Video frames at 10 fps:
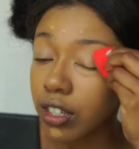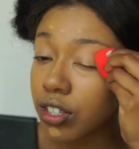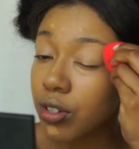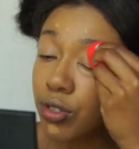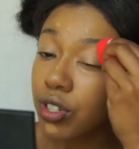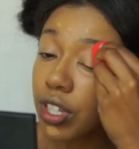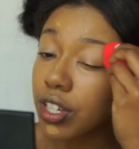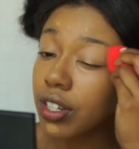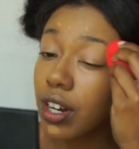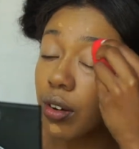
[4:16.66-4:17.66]
Because
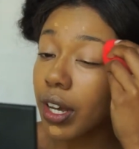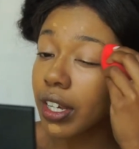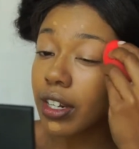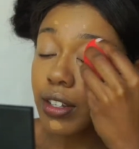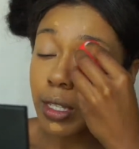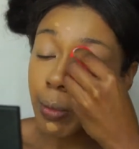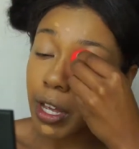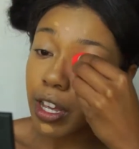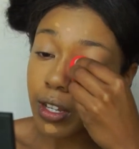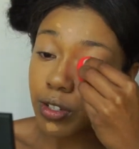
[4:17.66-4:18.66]
usually, you know, I get a
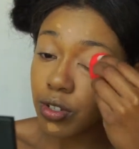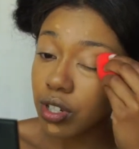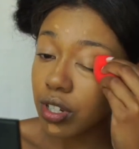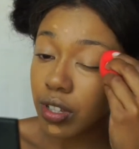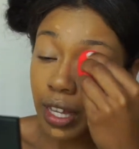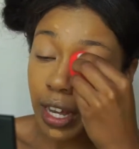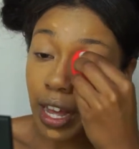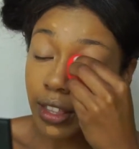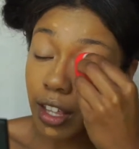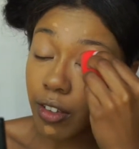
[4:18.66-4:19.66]
sponge, like
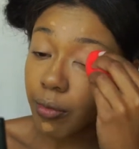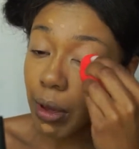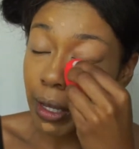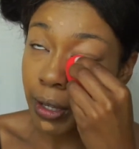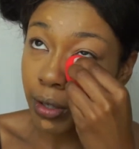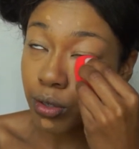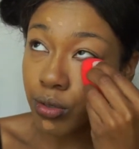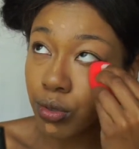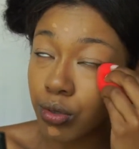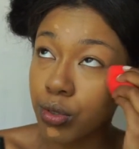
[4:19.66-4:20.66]
I love my Eco
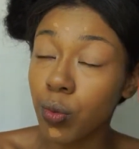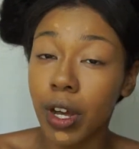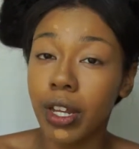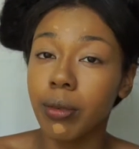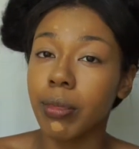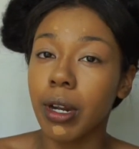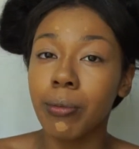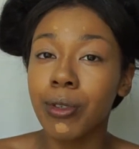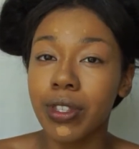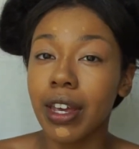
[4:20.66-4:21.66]
Tools one, but
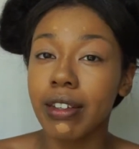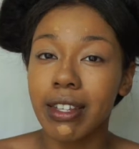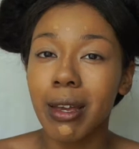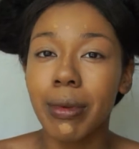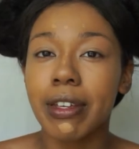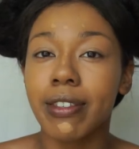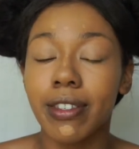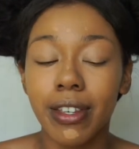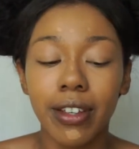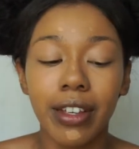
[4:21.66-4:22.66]
I'm just like, damn it,
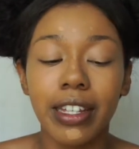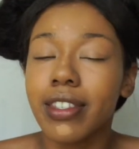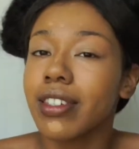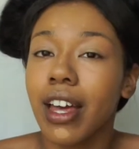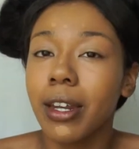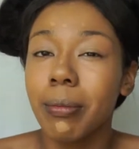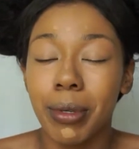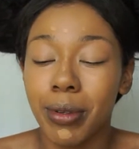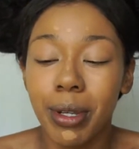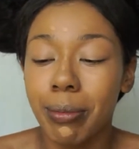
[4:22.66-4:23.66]
it's not a
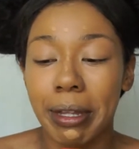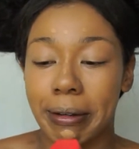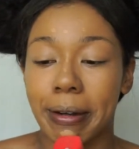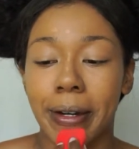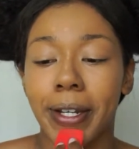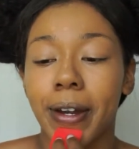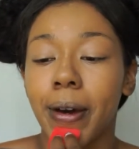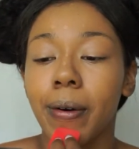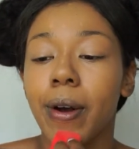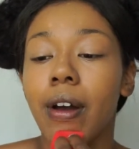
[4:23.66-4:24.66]
beauty blender, you
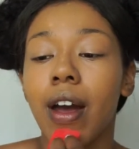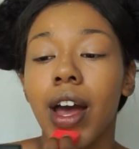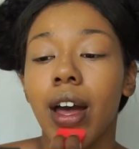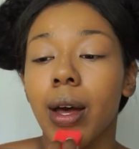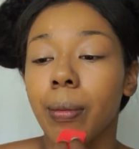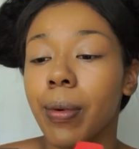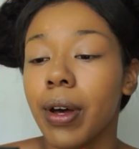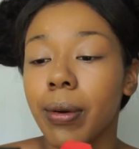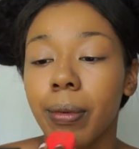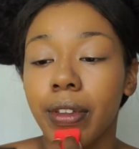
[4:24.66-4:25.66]
know?
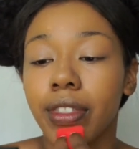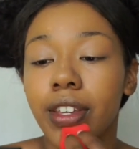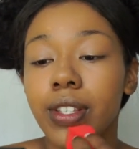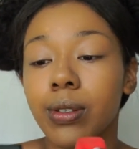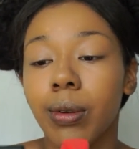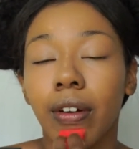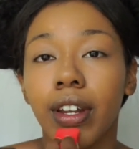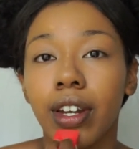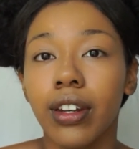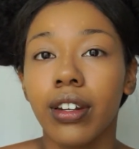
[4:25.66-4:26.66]
But with this
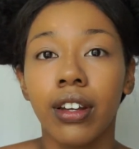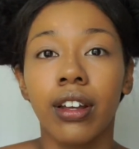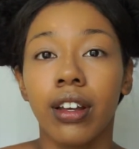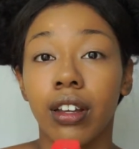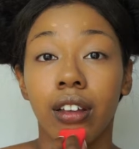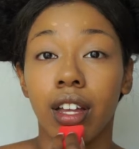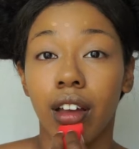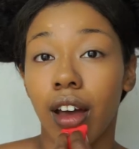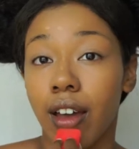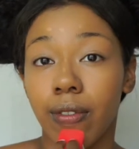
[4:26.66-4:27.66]
one,
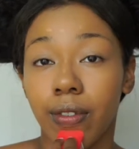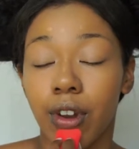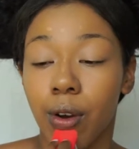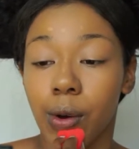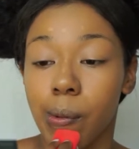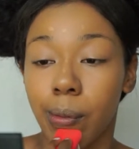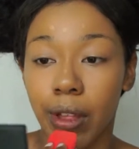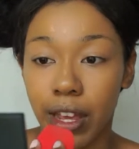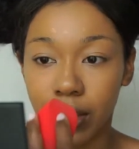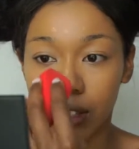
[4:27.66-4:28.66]
I have no
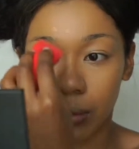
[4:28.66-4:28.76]
complaints.